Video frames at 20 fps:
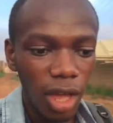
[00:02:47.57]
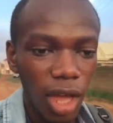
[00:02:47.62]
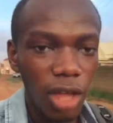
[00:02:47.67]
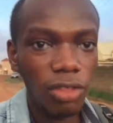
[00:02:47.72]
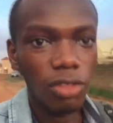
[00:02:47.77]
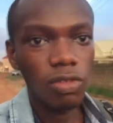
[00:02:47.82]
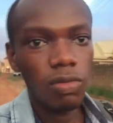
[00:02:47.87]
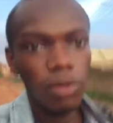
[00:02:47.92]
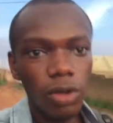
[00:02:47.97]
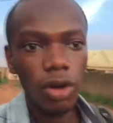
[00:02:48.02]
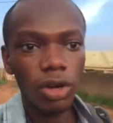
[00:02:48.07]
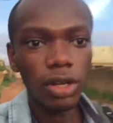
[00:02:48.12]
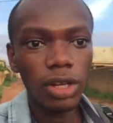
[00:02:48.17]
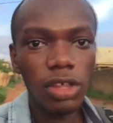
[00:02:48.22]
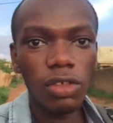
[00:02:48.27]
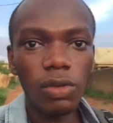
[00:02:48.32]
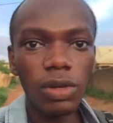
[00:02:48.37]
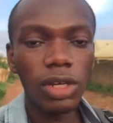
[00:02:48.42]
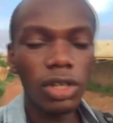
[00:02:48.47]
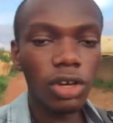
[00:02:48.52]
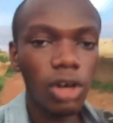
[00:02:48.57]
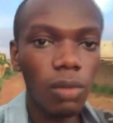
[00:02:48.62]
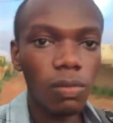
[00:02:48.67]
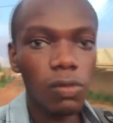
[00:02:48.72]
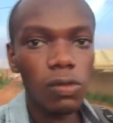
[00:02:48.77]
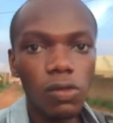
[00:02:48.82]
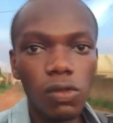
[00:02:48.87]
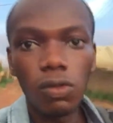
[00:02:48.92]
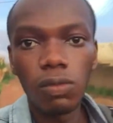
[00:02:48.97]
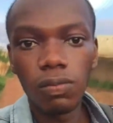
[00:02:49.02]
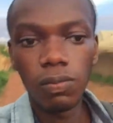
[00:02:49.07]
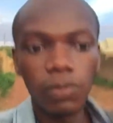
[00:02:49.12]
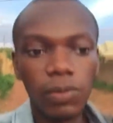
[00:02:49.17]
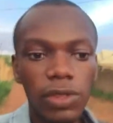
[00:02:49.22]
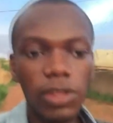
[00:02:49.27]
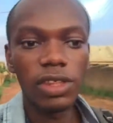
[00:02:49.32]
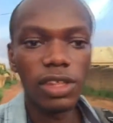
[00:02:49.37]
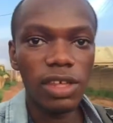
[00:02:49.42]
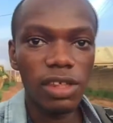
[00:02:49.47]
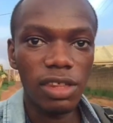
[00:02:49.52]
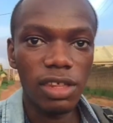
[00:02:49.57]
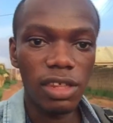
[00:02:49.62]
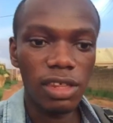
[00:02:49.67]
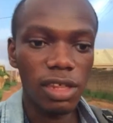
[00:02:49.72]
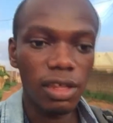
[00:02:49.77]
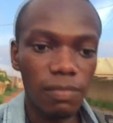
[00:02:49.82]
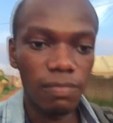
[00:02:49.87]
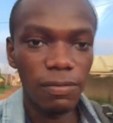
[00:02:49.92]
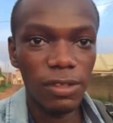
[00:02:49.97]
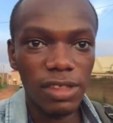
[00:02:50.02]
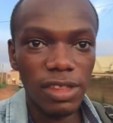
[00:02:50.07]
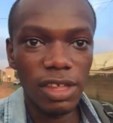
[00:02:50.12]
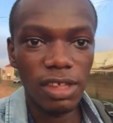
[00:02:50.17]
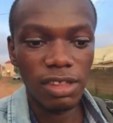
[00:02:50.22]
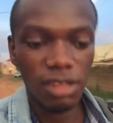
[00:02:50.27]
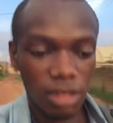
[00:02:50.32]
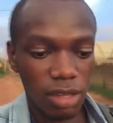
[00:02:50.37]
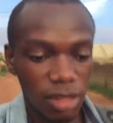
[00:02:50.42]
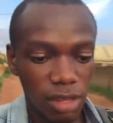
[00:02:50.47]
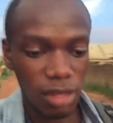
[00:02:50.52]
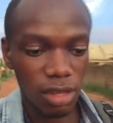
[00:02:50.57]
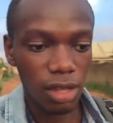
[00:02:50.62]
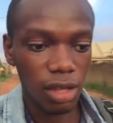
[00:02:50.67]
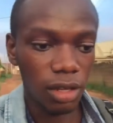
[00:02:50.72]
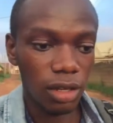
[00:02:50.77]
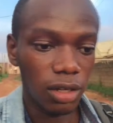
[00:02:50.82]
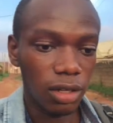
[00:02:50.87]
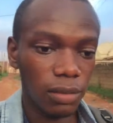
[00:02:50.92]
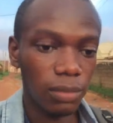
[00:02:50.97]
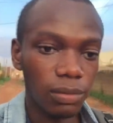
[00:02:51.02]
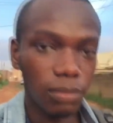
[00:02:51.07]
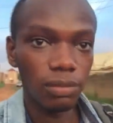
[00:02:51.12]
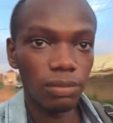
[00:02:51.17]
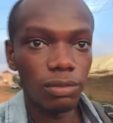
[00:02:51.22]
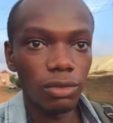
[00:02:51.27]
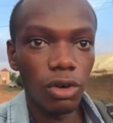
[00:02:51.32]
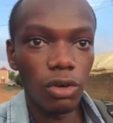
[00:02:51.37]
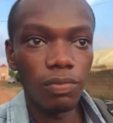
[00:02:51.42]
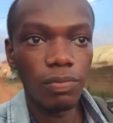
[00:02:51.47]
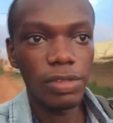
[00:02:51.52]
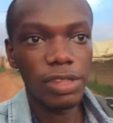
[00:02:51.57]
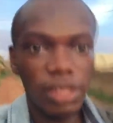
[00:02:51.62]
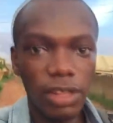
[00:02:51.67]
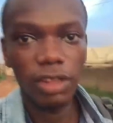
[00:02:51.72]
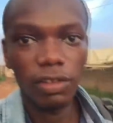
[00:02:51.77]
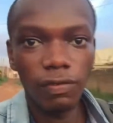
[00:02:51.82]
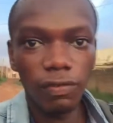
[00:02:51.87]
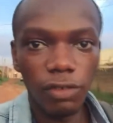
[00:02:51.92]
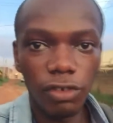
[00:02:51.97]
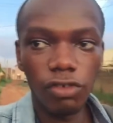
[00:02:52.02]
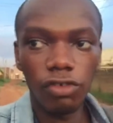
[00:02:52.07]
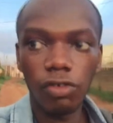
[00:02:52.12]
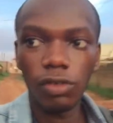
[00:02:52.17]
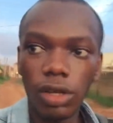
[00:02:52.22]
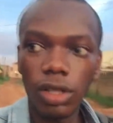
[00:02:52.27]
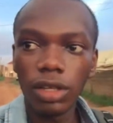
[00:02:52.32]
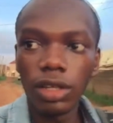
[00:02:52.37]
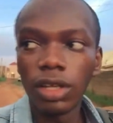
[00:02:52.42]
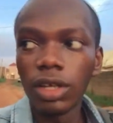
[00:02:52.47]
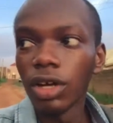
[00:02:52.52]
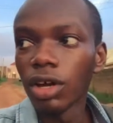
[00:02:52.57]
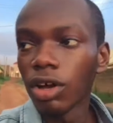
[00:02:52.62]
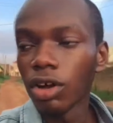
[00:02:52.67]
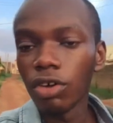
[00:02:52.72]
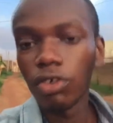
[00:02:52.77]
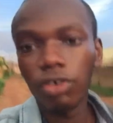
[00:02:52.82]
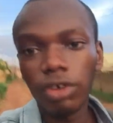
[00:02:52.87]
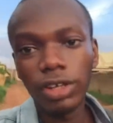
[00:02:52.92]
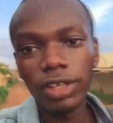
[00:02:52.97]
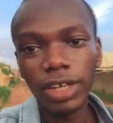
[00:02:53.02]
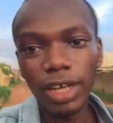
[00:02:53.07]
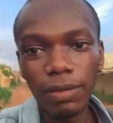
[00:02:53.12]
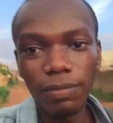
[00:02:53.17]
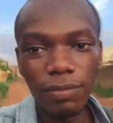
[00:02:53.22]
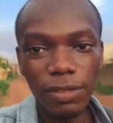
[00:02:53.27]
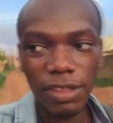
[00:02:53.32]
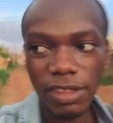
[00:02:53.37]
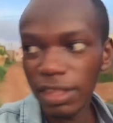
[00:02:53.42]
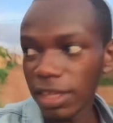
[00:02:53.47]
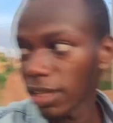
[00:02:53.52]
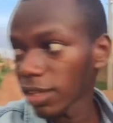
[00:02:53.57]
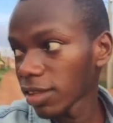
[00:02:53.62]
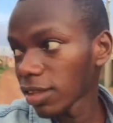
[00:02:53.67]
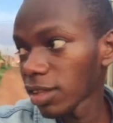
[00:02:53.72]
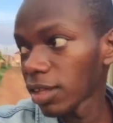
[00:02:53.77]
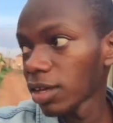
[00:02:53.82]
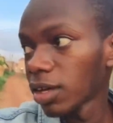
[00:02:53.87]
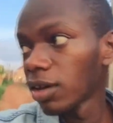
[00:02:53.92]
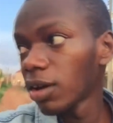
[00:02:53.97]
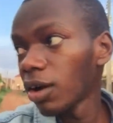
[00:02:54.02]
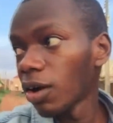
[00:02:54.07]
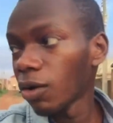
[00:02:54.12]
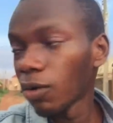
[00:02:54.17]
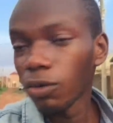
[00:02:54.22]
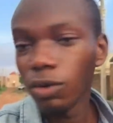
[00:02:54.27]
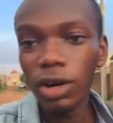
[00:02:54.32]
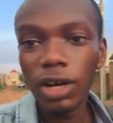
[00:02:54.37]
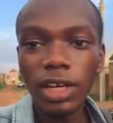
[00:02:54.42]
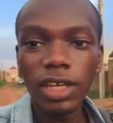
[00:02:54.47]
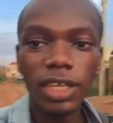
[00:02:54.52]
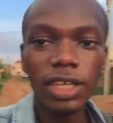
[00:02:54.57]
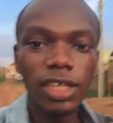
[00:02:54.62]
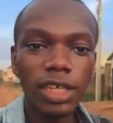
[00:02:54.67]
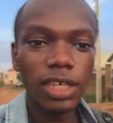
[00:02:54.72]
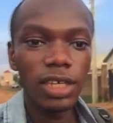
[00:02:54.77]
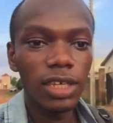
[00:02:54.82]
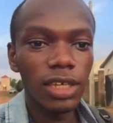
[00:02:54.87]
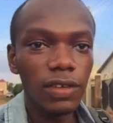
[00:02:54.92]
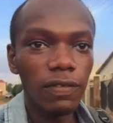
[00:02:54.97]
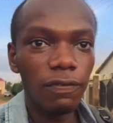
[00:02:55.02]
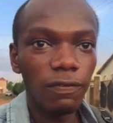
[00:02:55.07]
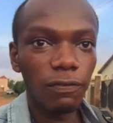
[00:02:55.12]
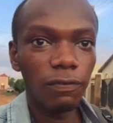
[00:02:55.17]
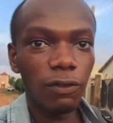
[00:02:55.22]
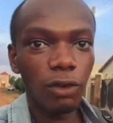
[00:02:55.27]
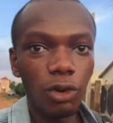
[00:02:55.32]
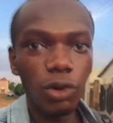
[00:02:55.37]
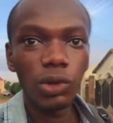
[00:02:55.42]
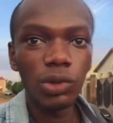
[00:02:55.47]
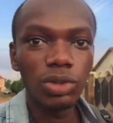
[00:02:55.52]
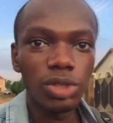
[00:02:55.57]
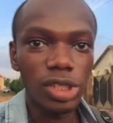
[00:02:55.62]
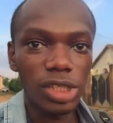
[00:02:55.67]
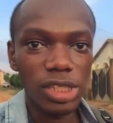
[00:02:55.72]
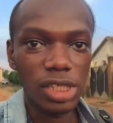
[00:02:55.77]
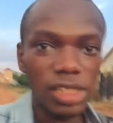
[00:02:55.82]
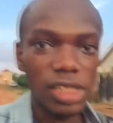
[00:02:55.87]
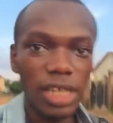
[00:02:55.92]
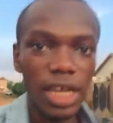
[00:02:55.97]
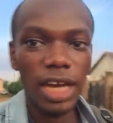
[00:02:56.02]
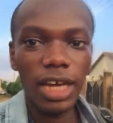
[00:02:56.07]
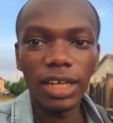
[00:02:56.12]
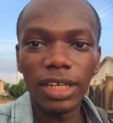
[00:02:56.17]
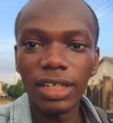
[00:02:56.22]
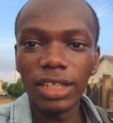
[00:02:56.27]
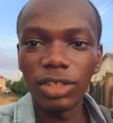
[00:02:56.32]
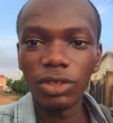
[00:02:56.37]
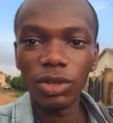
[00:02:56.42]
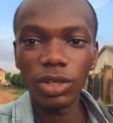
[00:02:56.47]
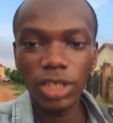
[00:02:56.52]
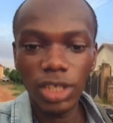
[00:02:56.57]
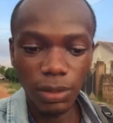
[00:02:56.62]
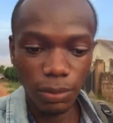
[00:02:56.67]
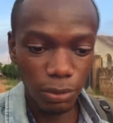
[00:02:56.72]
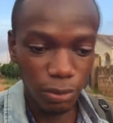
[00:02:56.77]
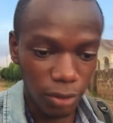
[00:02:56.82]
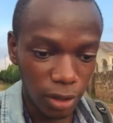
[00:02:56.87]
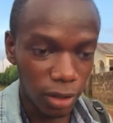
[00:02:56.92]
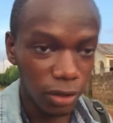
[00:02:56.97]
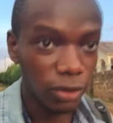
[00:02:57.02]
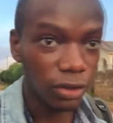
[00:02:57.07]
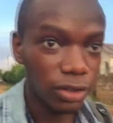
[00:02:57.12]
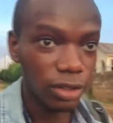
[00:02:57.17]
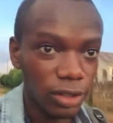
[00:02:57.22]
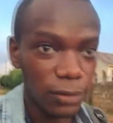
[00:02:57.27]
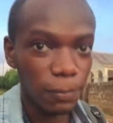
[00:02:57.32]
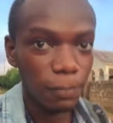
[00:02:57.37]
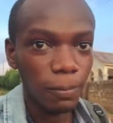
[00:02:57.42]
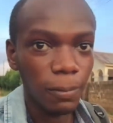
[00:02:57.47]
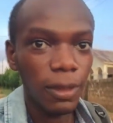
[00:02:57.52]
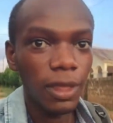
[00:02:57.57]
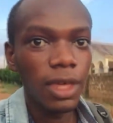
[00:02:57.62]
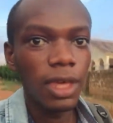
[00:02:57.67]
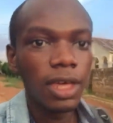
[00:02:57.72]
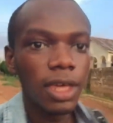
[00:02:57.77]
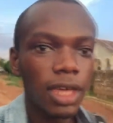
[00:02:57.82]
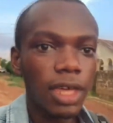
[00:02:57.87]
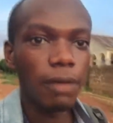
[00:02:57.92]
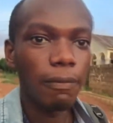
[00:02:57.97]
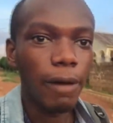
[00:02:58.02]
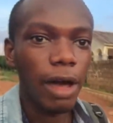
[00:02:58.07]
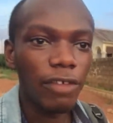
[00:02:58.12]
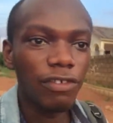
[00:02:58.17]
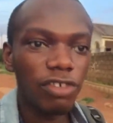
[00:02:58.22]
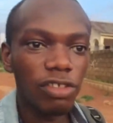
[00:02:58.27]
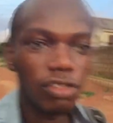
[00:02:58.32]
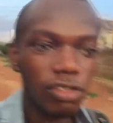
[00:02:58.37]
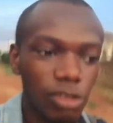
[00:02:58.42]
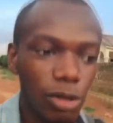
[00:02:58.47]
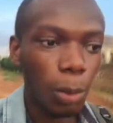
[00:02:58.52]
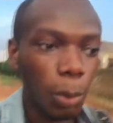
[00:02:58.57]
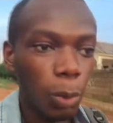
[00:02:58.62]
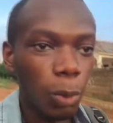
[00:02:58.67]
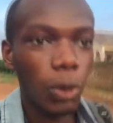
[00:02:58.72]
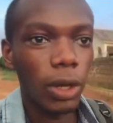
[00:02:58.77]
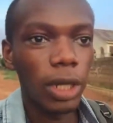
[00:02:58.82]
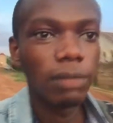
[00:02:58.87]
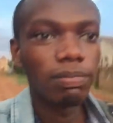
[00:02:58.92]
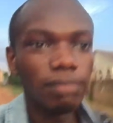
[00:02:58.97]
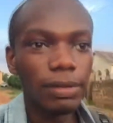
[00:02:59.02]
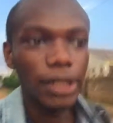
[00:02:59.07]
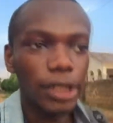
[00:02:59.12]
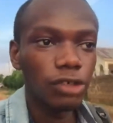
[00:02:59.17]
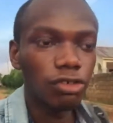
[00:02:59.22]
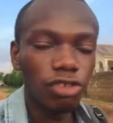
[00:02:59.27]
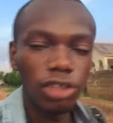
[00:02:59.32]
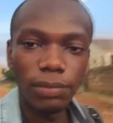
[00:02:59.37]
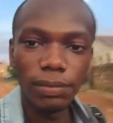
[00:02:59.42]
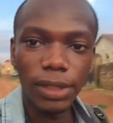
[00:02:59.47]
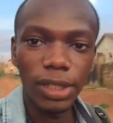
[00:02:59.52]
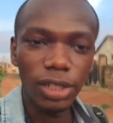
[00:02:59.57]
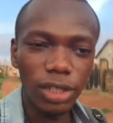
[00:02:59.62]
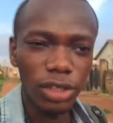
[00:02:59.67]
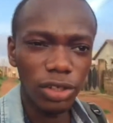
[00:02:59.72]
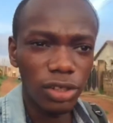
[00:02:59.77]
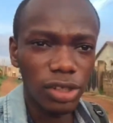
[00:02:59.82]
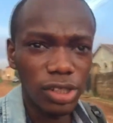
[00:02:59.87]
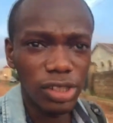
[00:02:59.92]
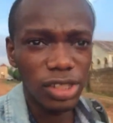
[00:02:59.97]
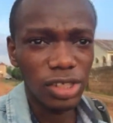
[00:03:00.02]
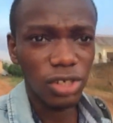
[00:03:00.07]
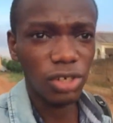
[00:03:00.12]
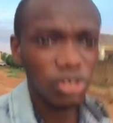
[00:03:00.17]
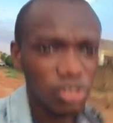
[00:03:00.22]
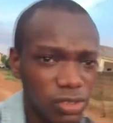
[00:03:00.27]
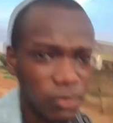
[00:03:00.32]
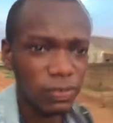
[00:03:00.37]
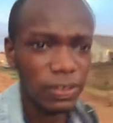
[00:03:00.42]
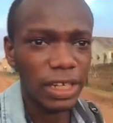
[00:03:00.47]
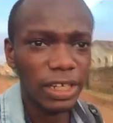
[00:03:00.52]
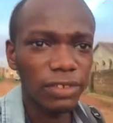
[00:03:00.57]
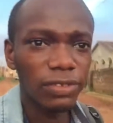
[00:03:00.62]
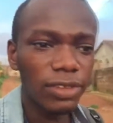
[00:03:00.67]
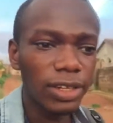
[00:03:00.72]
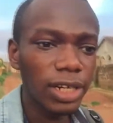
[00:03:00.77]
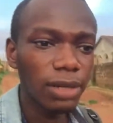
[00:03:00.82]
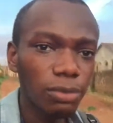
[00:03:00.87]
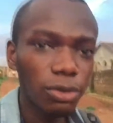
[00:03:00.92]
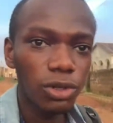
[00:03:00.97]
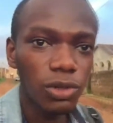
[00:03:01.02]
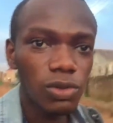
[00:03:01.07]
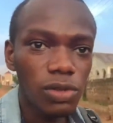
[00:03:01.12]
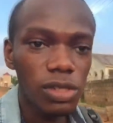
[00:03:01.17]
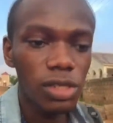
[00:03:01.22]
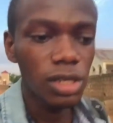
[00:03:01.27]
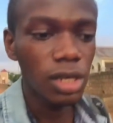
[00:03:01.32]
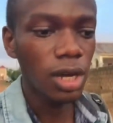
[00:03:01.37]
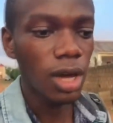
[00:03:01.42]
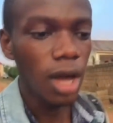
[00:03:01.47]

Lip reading: And to be honest, when it comes to businesses and businesses or business adventure, growing their business, one key fault is that they don't keep record. Imagine someone made 3 million in the course of like 3 months,